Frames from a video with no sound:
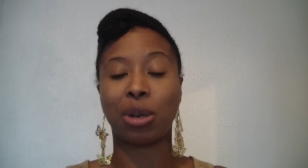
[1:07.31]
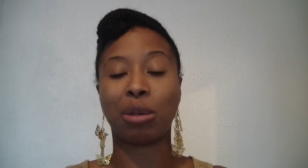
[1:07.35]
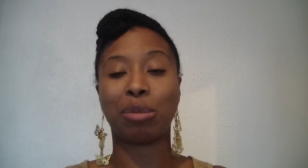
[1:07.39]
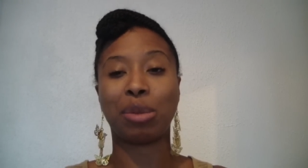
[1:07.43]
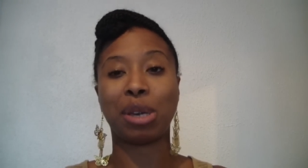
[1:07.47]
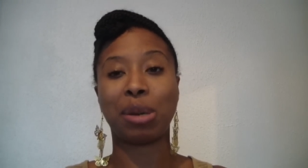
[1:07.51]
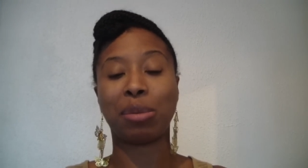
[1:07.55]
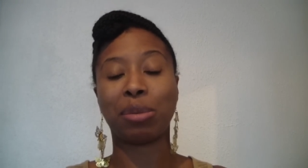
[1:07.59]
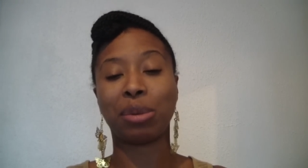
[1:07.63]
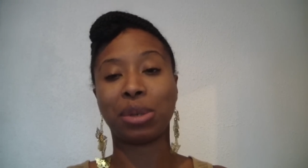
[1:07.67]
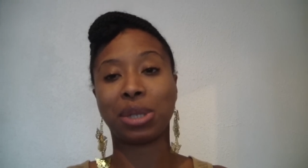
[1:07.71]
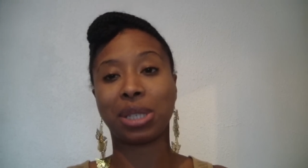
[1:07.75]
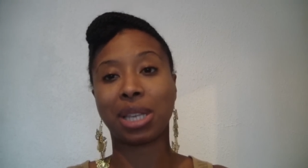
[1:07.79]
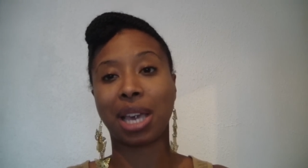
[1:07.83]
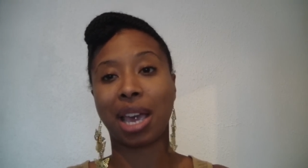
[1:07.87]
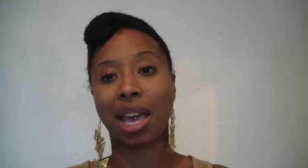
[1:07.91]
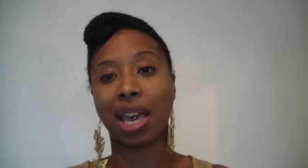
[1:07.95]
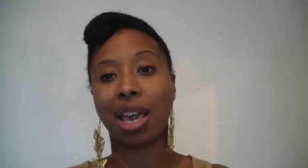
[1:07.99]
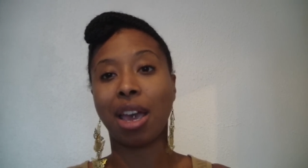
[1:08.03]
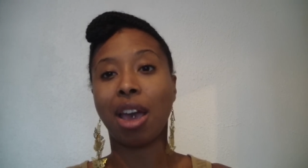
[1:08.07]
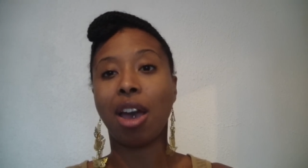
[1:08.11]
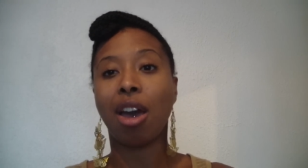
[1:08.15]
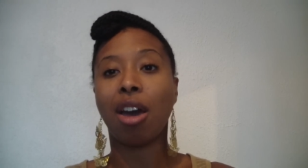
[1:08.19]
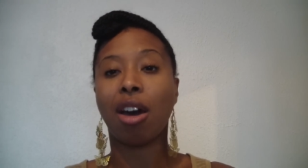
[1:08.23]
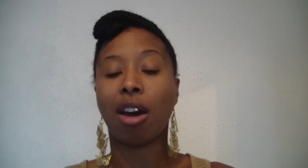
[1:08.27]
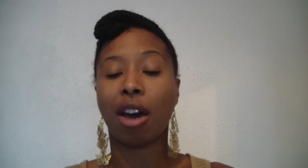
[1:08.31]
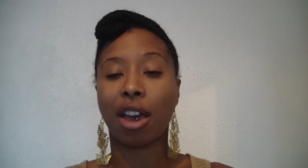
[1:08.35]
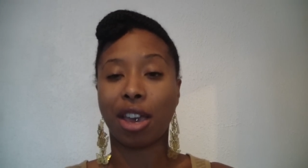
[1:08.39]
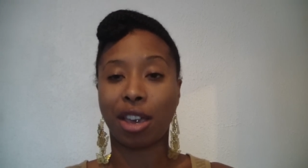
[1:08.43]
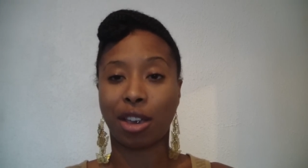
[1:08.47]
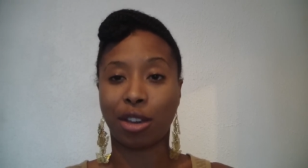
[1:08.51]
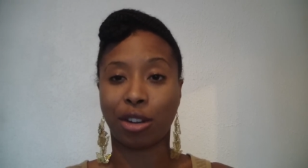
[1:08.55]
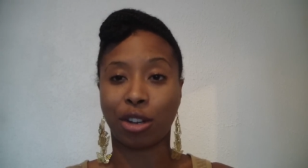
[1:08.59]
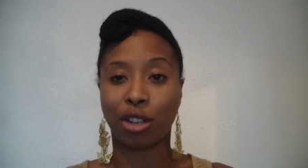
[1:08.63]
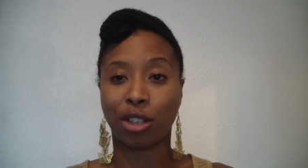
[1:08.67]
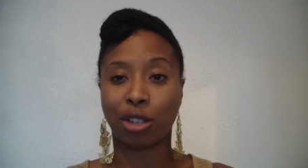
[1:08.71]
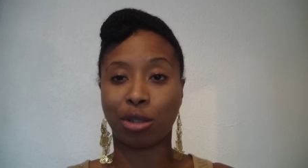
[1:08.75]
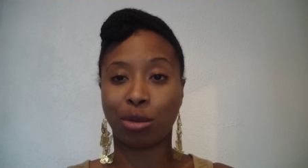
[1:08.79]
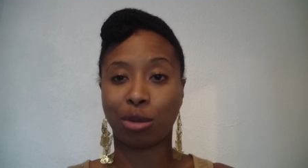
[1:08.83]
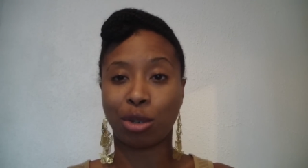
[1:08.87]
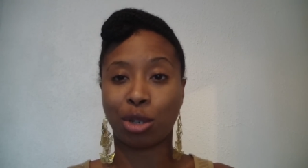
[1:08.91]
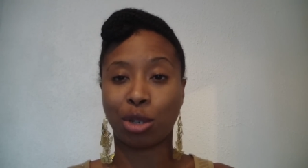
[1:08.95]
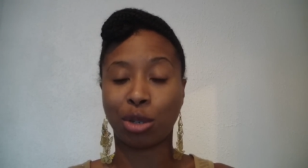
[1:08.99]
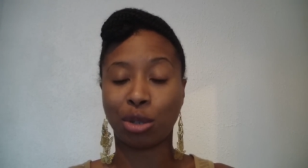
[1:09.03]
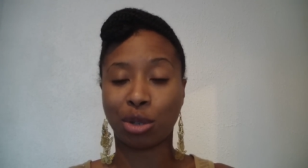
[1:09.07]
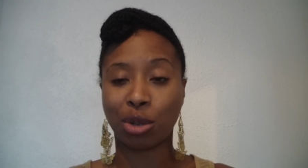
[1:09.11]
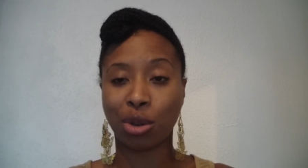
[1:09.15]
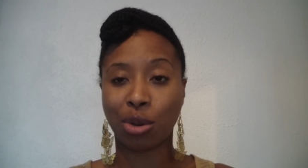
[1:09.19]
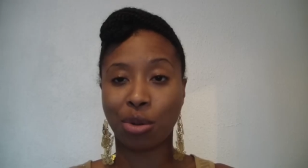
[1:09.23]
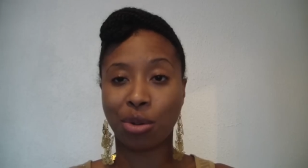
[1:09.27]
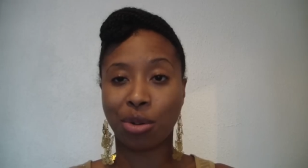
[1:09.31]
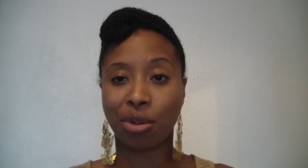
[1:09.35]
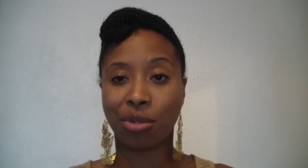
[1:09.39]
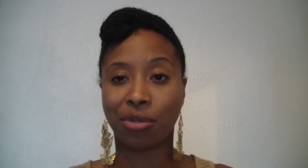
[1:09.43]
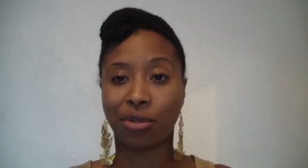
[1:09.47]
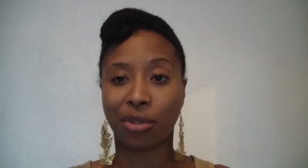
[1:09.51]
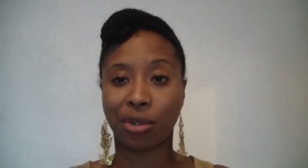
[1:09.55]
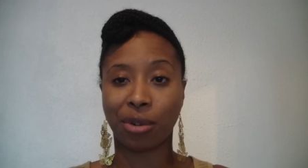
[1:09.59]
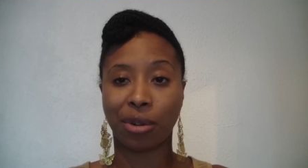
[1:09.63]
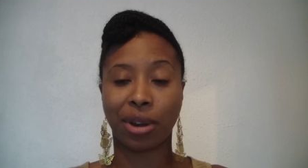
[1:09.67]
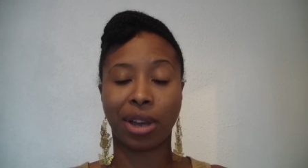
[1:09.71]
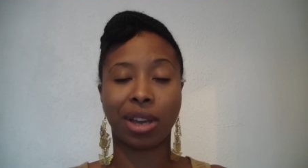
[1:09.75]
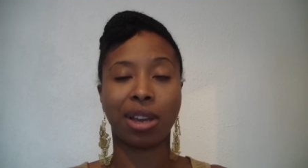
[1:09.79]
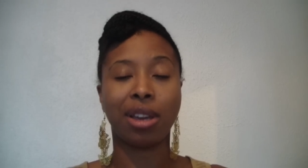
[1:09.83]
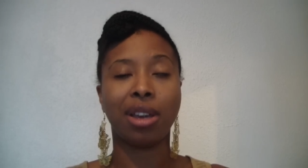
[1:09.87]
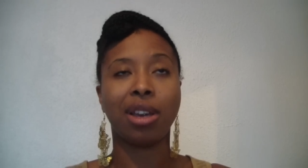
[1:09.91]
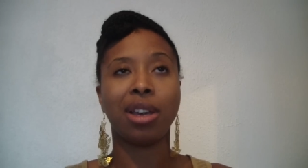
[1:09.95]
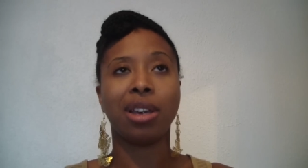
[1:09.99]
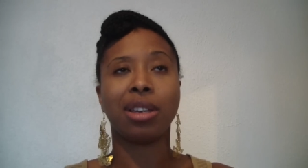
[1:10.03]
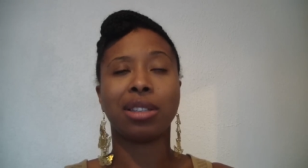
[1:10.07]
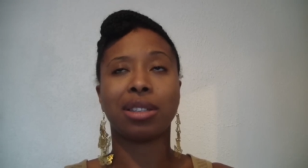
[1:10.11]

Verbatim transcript: and people say, are you going to do a tutorial for it?